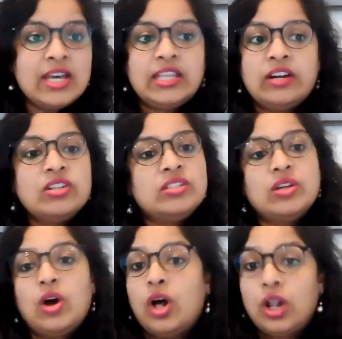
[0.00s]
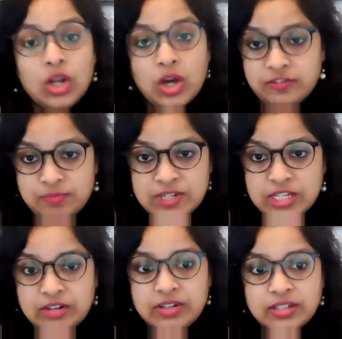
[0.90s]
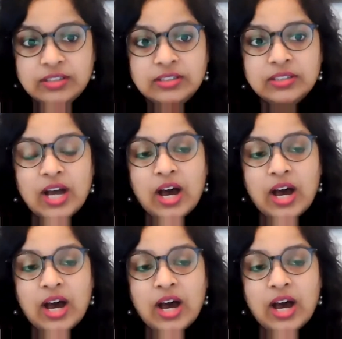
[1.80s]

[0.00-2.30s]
There is a lot of material